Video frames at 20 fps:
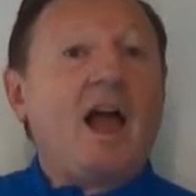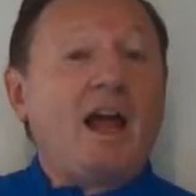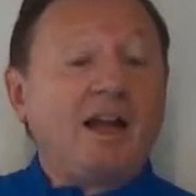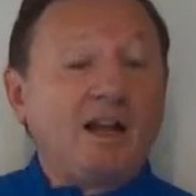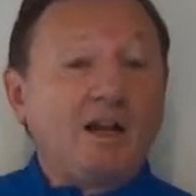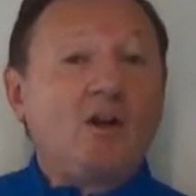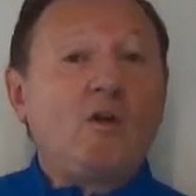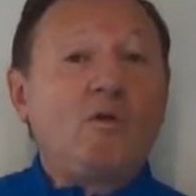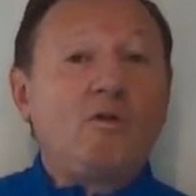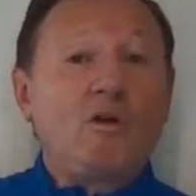
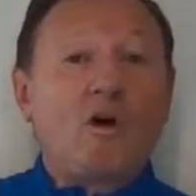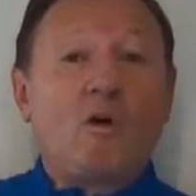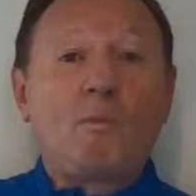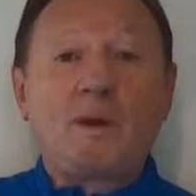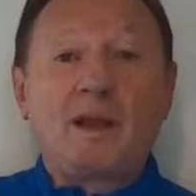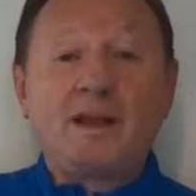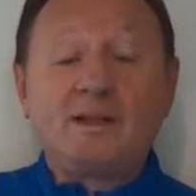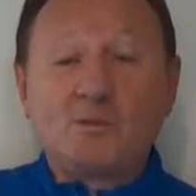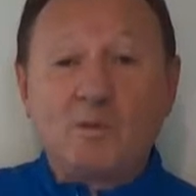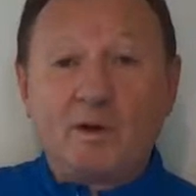And Claude
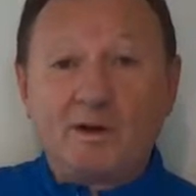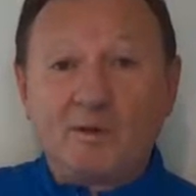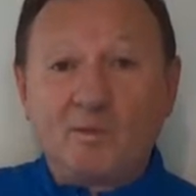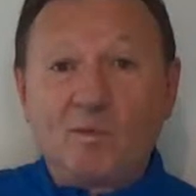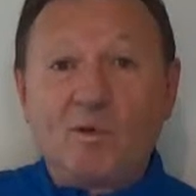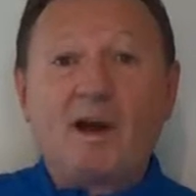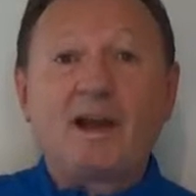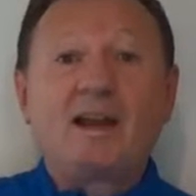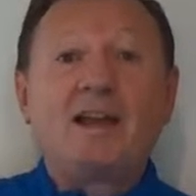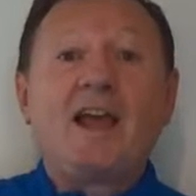Hopkins went
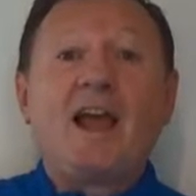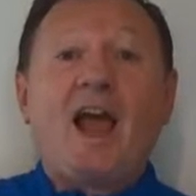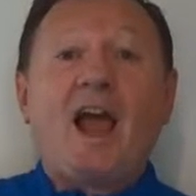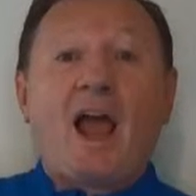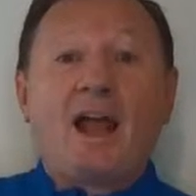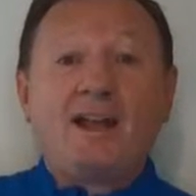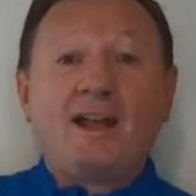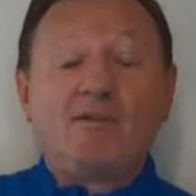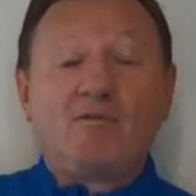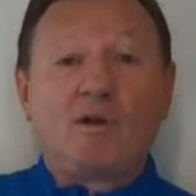away
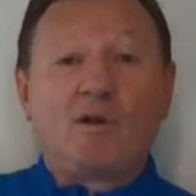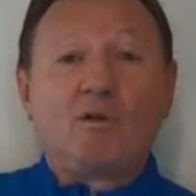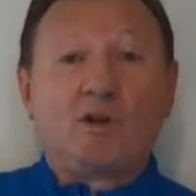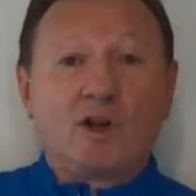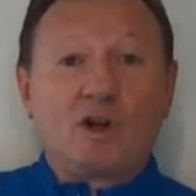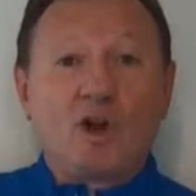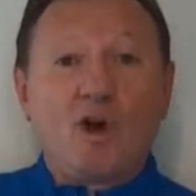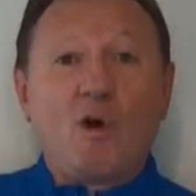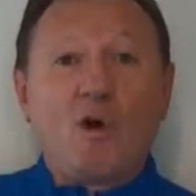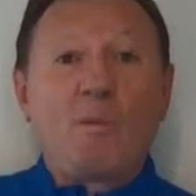and he wrote
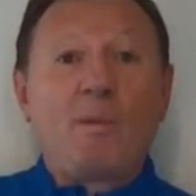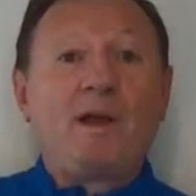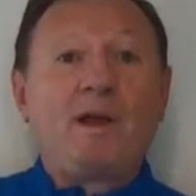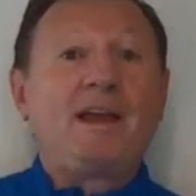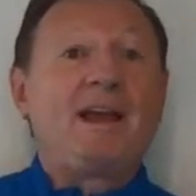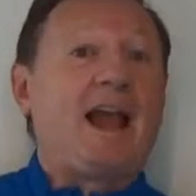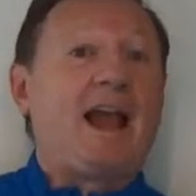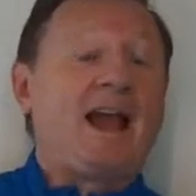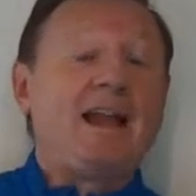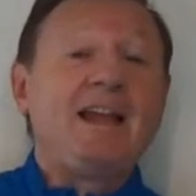the
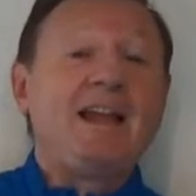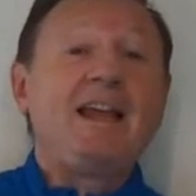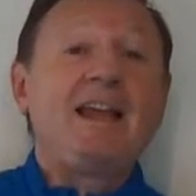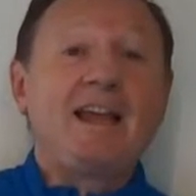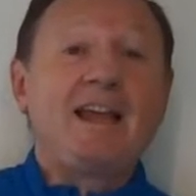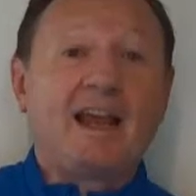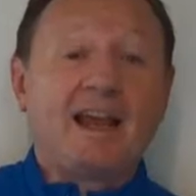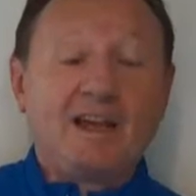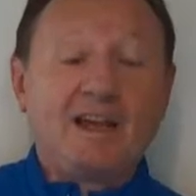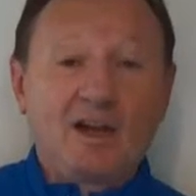copy, and
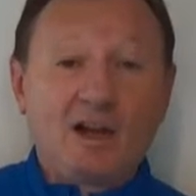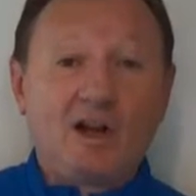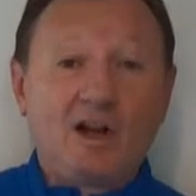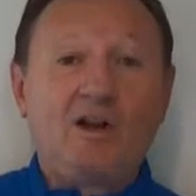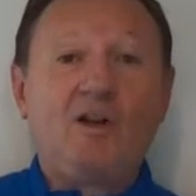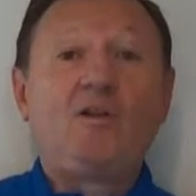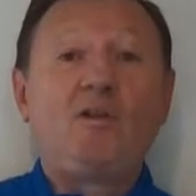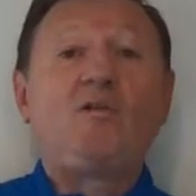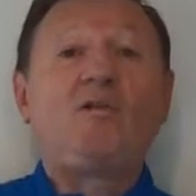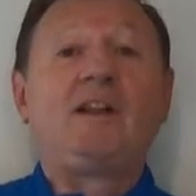he
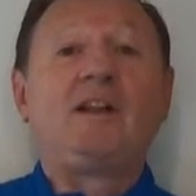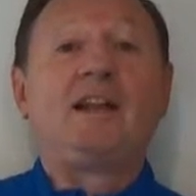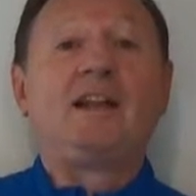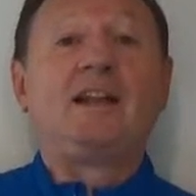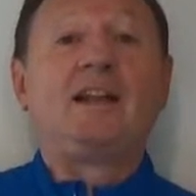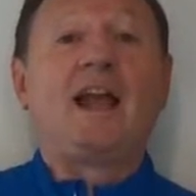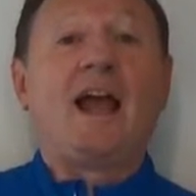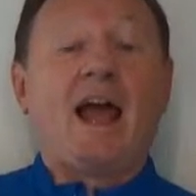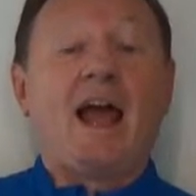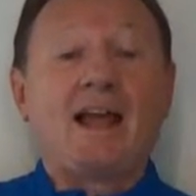
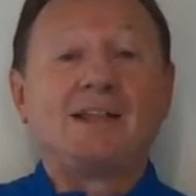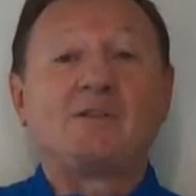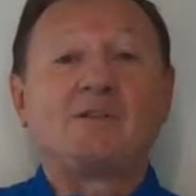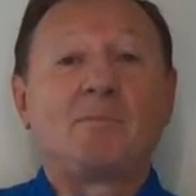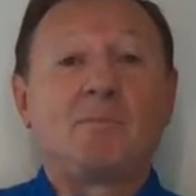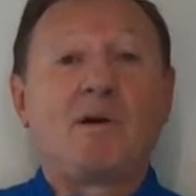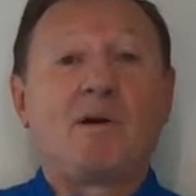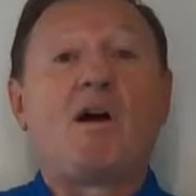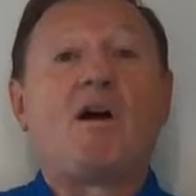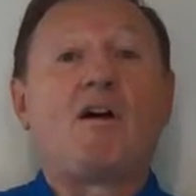included as
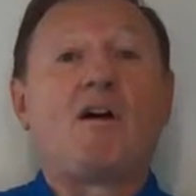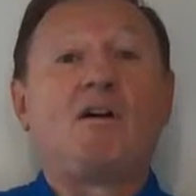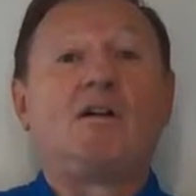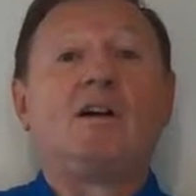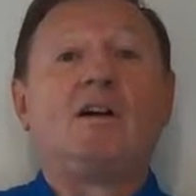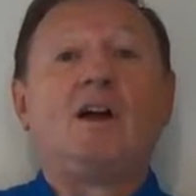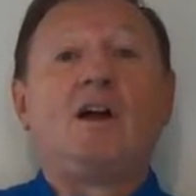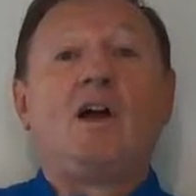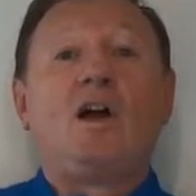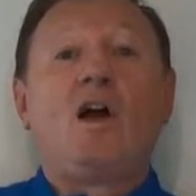a
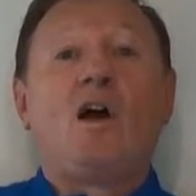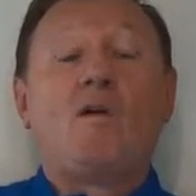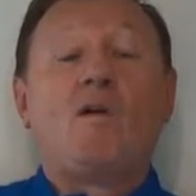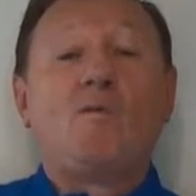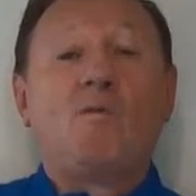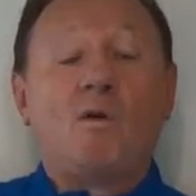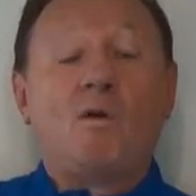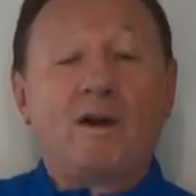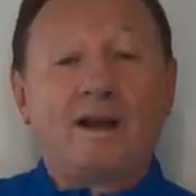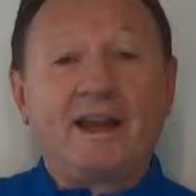part
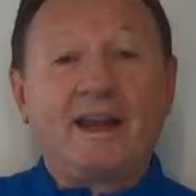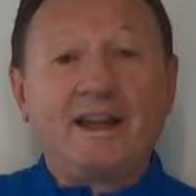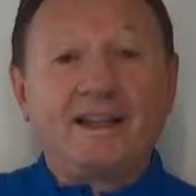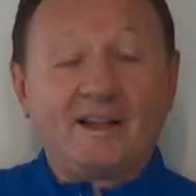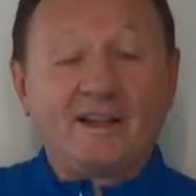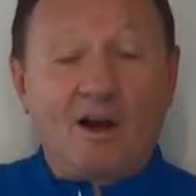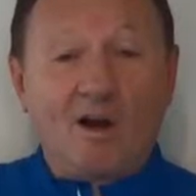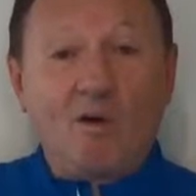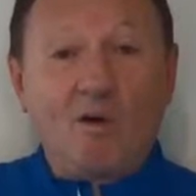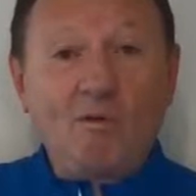of what he
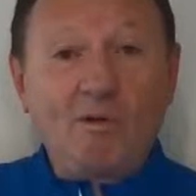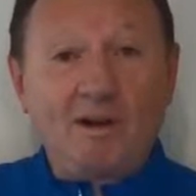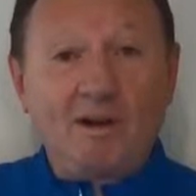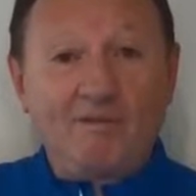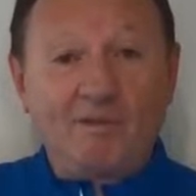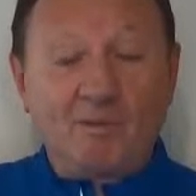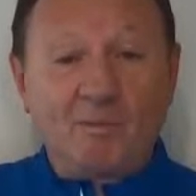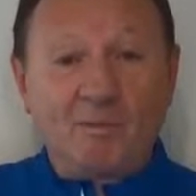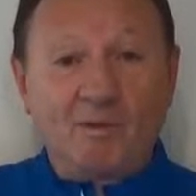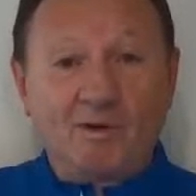told
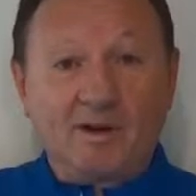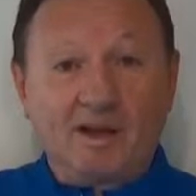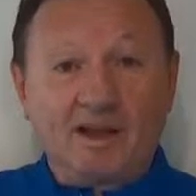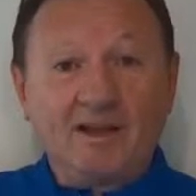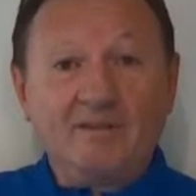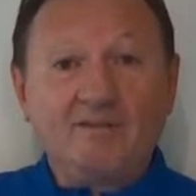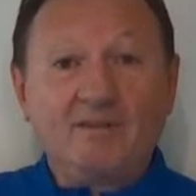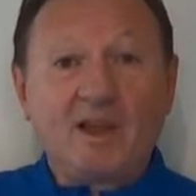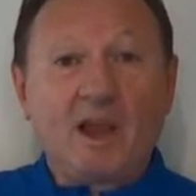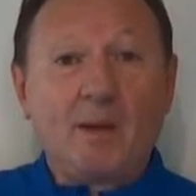
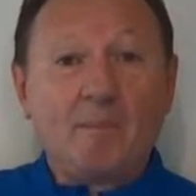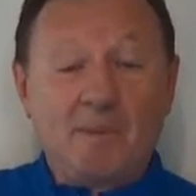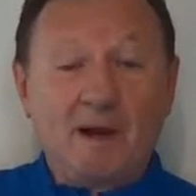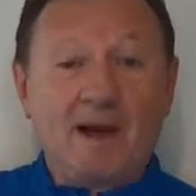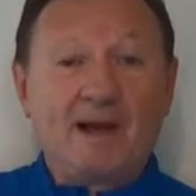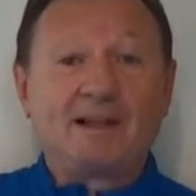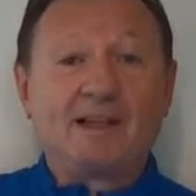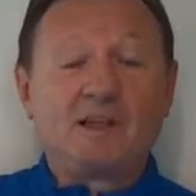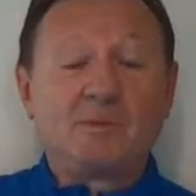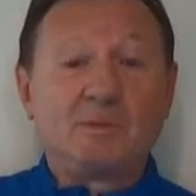everybody
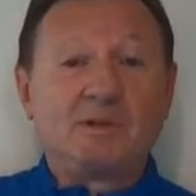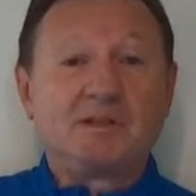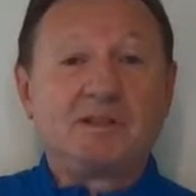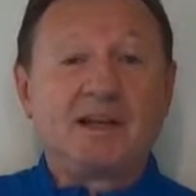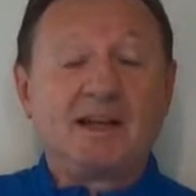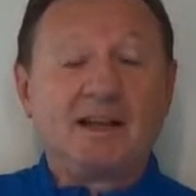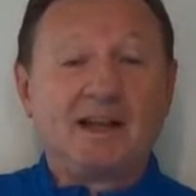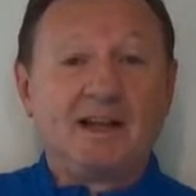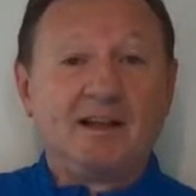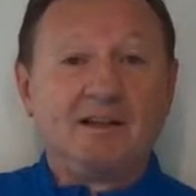about this
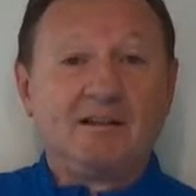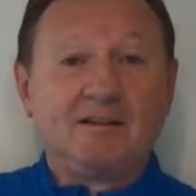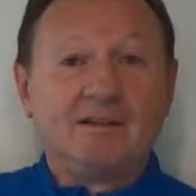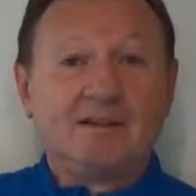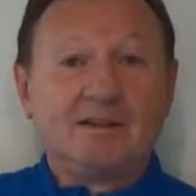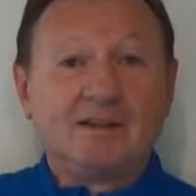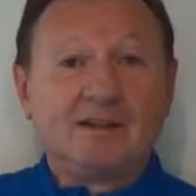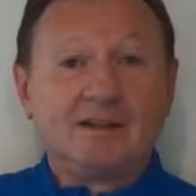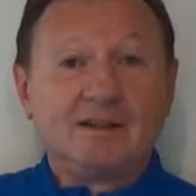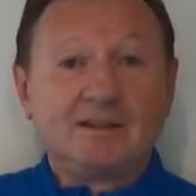particular
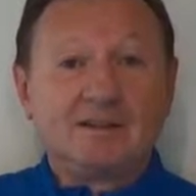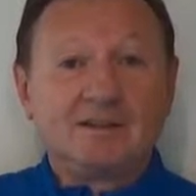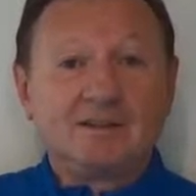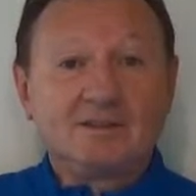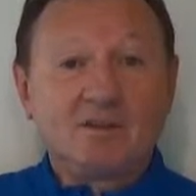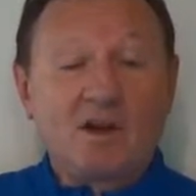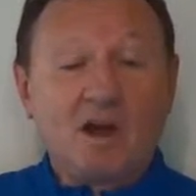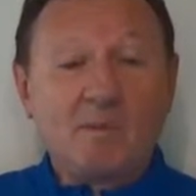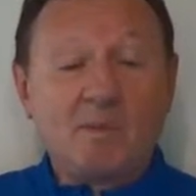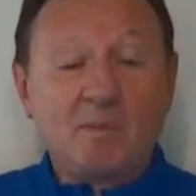
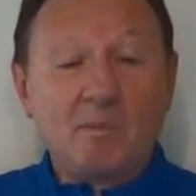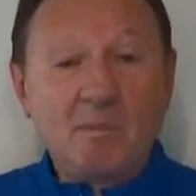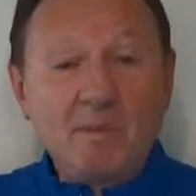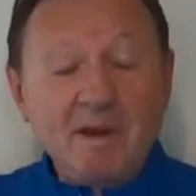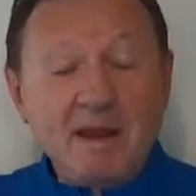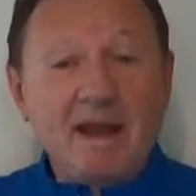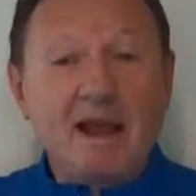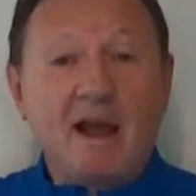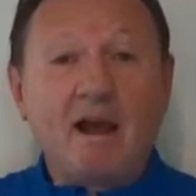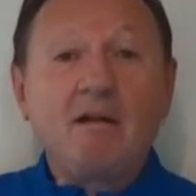type of
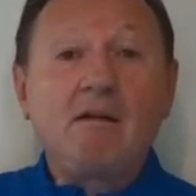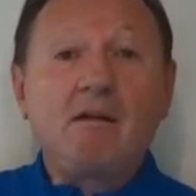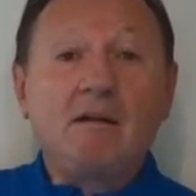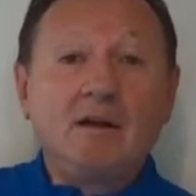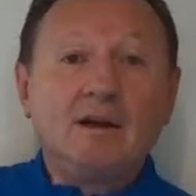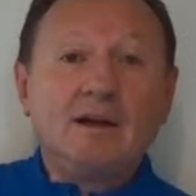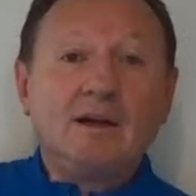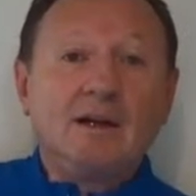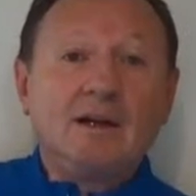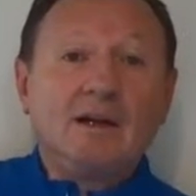beer
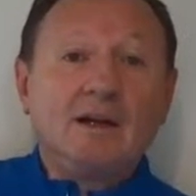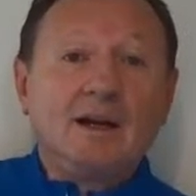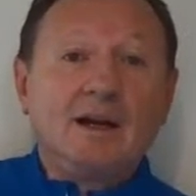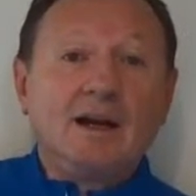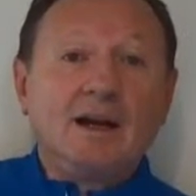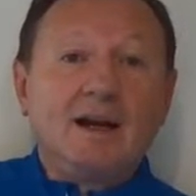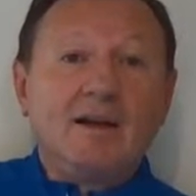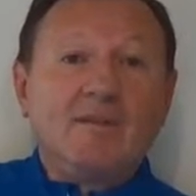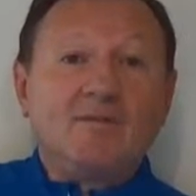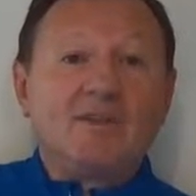
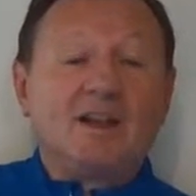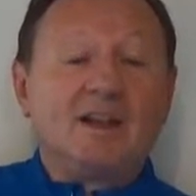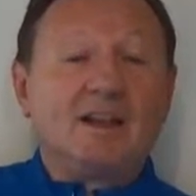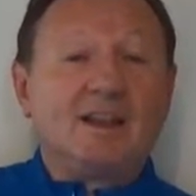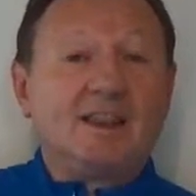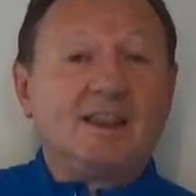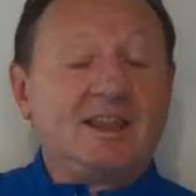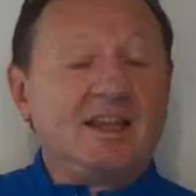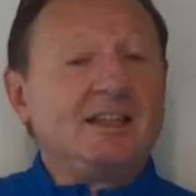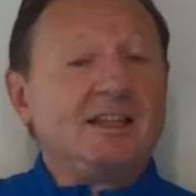
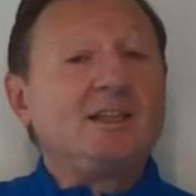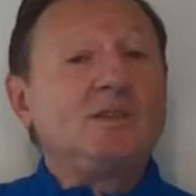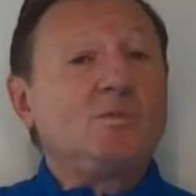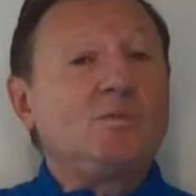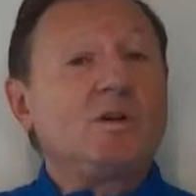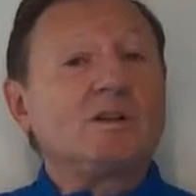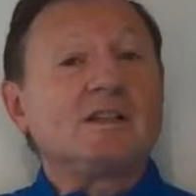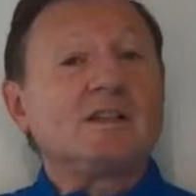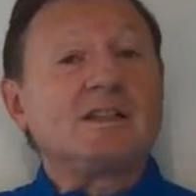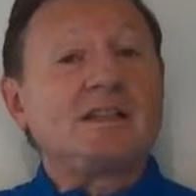that this is
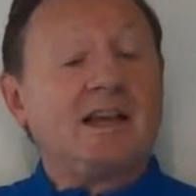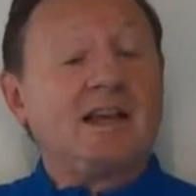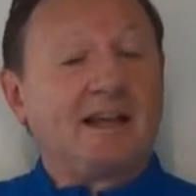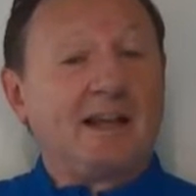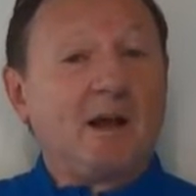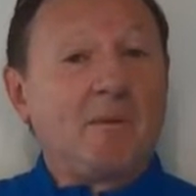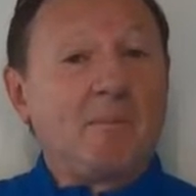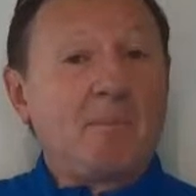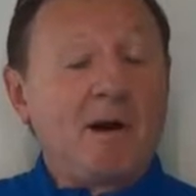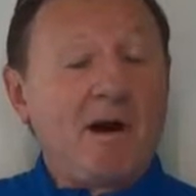what set
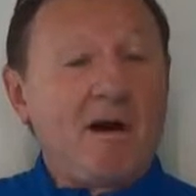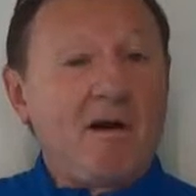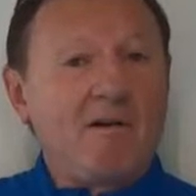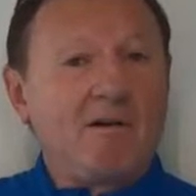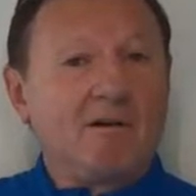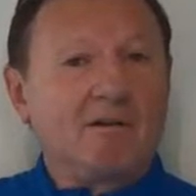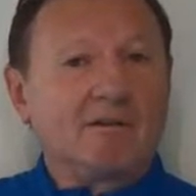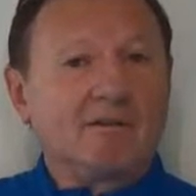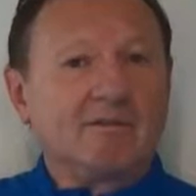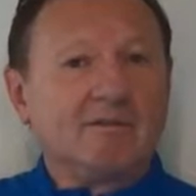it
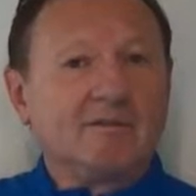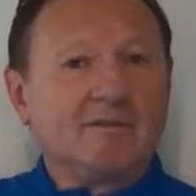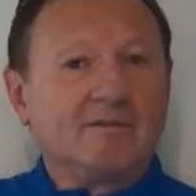apart.